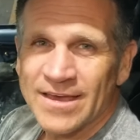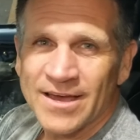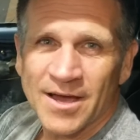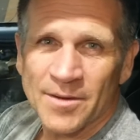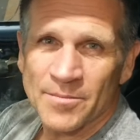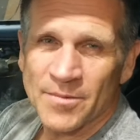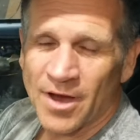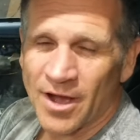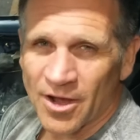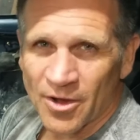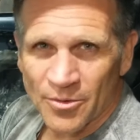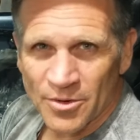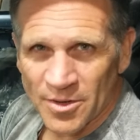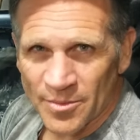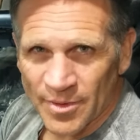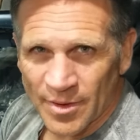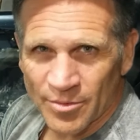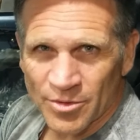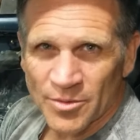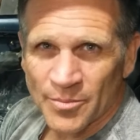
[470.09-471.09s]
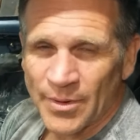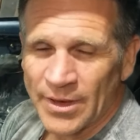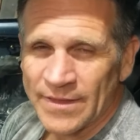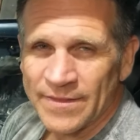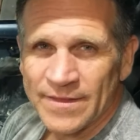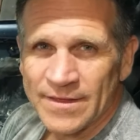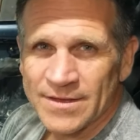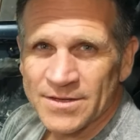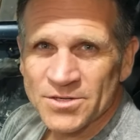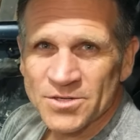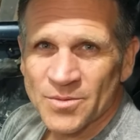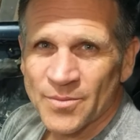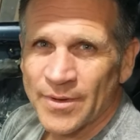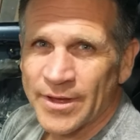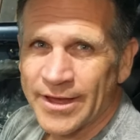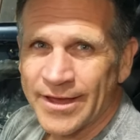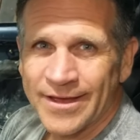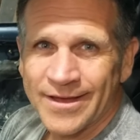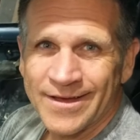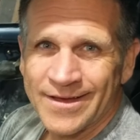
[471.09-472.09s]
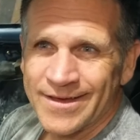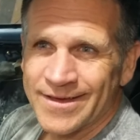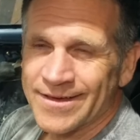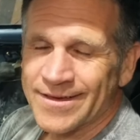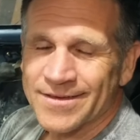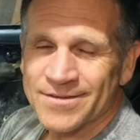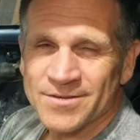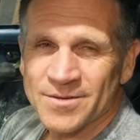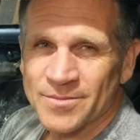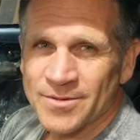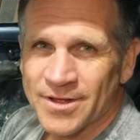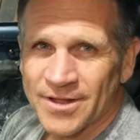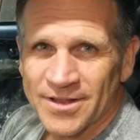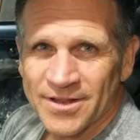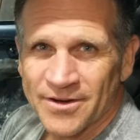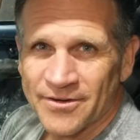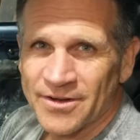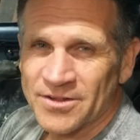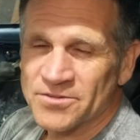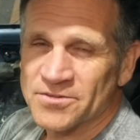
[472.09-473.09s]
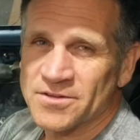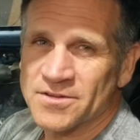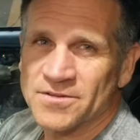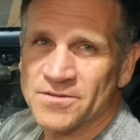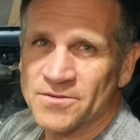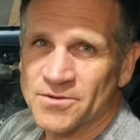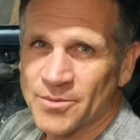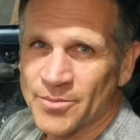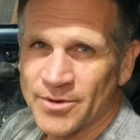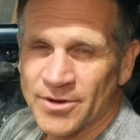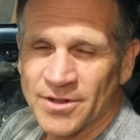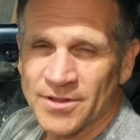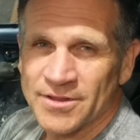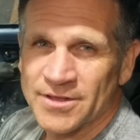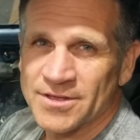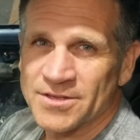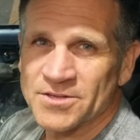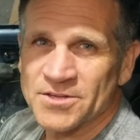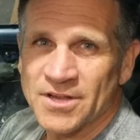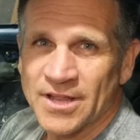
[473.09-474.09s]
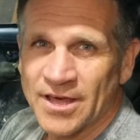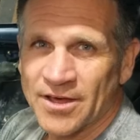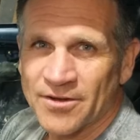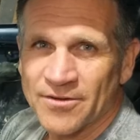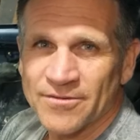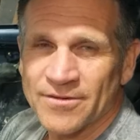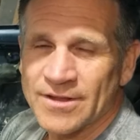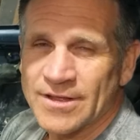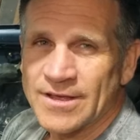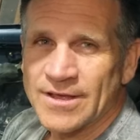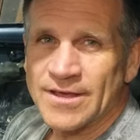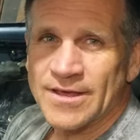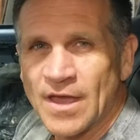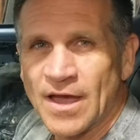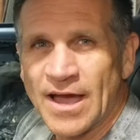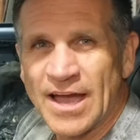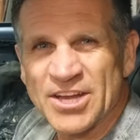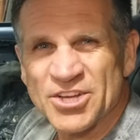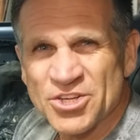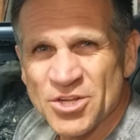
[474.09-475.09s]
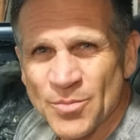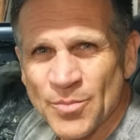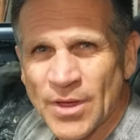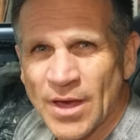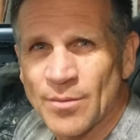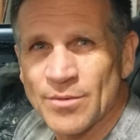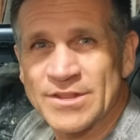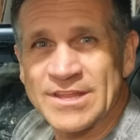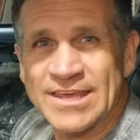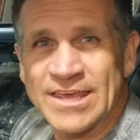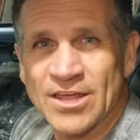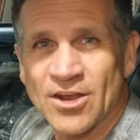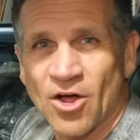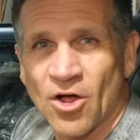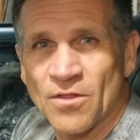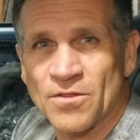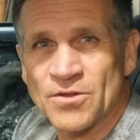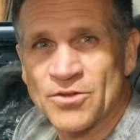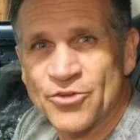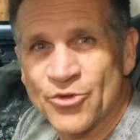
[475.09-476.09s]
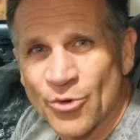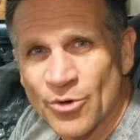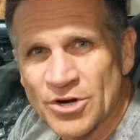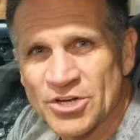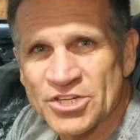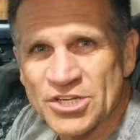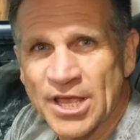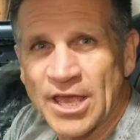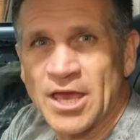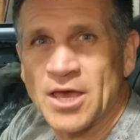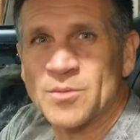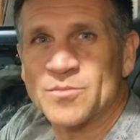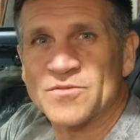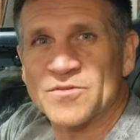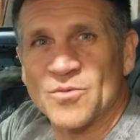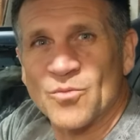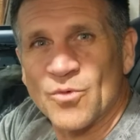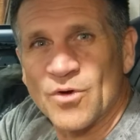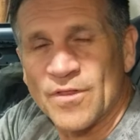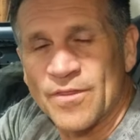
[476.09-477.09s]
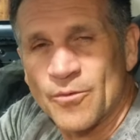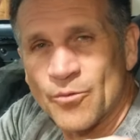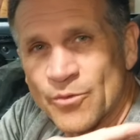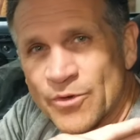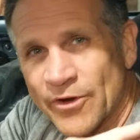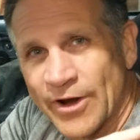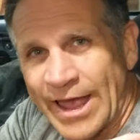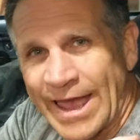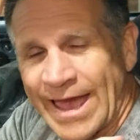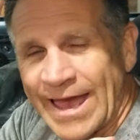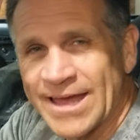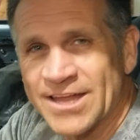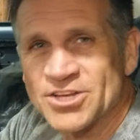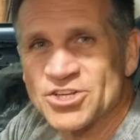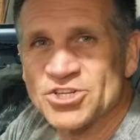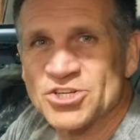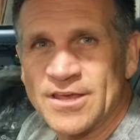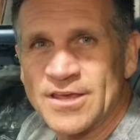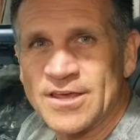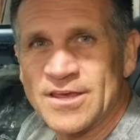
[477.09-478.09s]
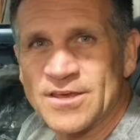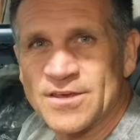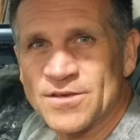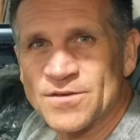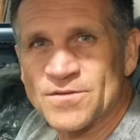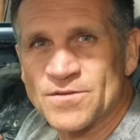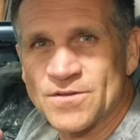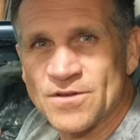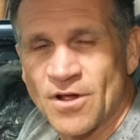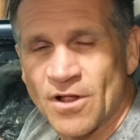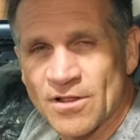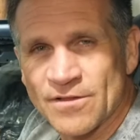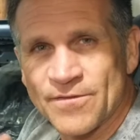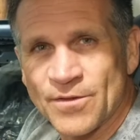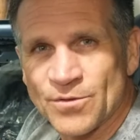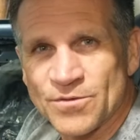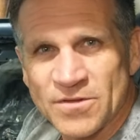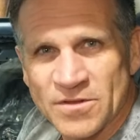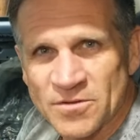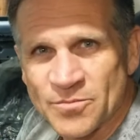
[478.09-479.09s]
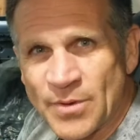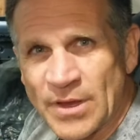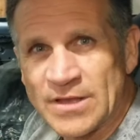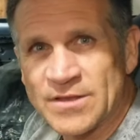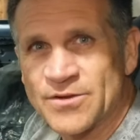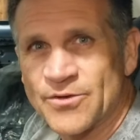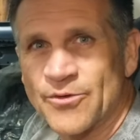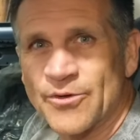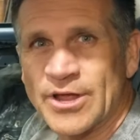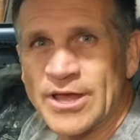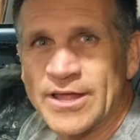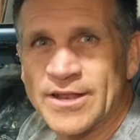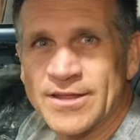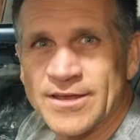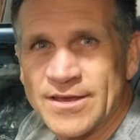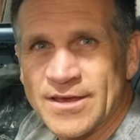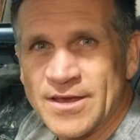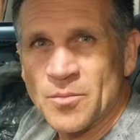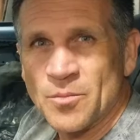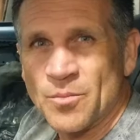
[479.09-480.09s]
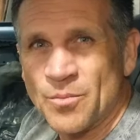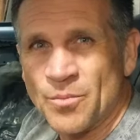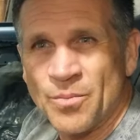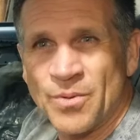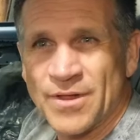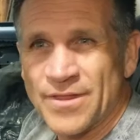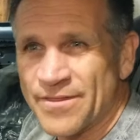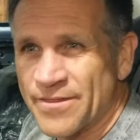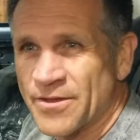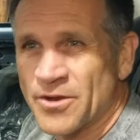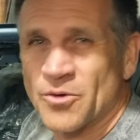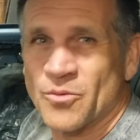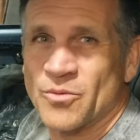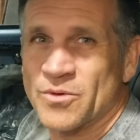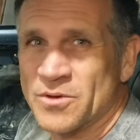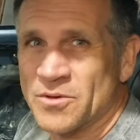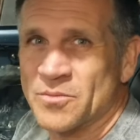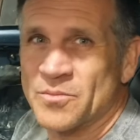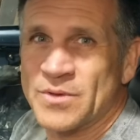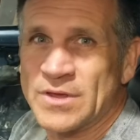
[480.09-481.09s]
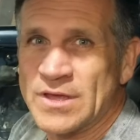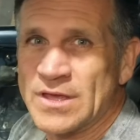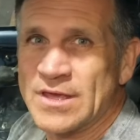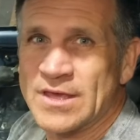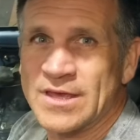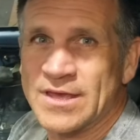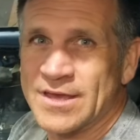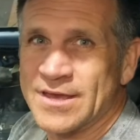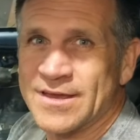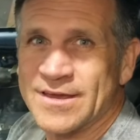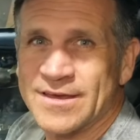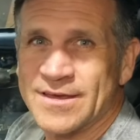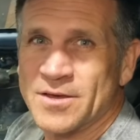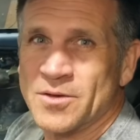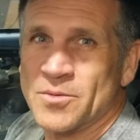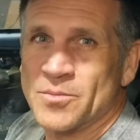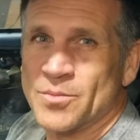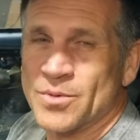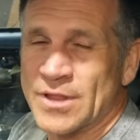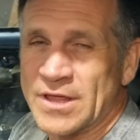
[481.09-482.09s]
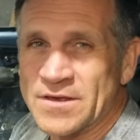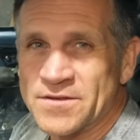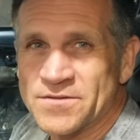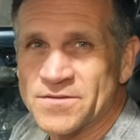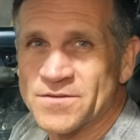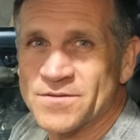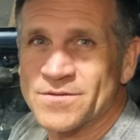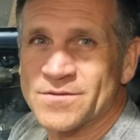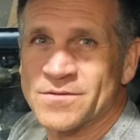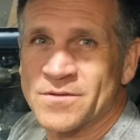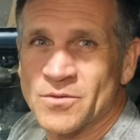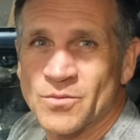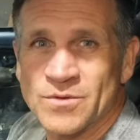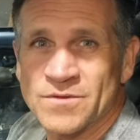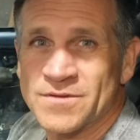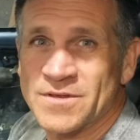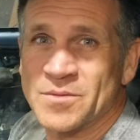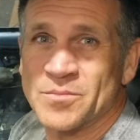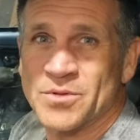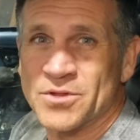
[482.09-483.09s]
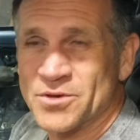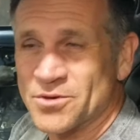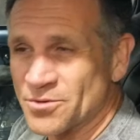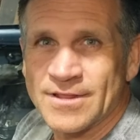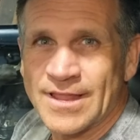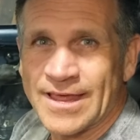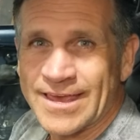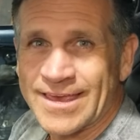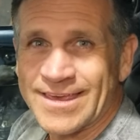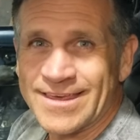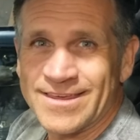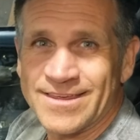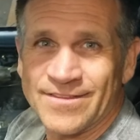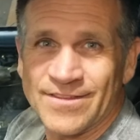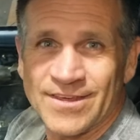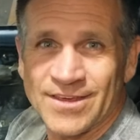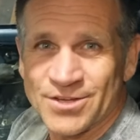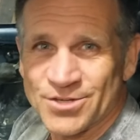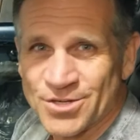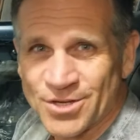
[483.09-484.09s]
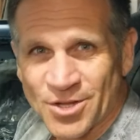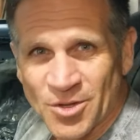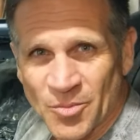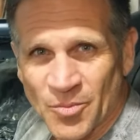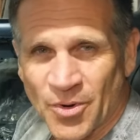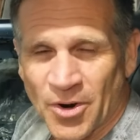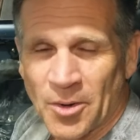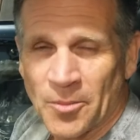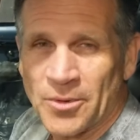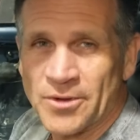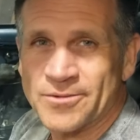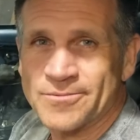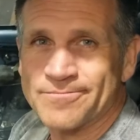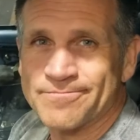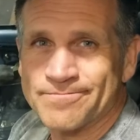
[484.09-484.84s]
I'm not going to be able to paint the engine bay because I'm not interested in stripping all the engine out. I should be able to get all the door jambs and where the rear hatch is and all of those things painted red, but there will be places that we see blue, like in the engine compartment.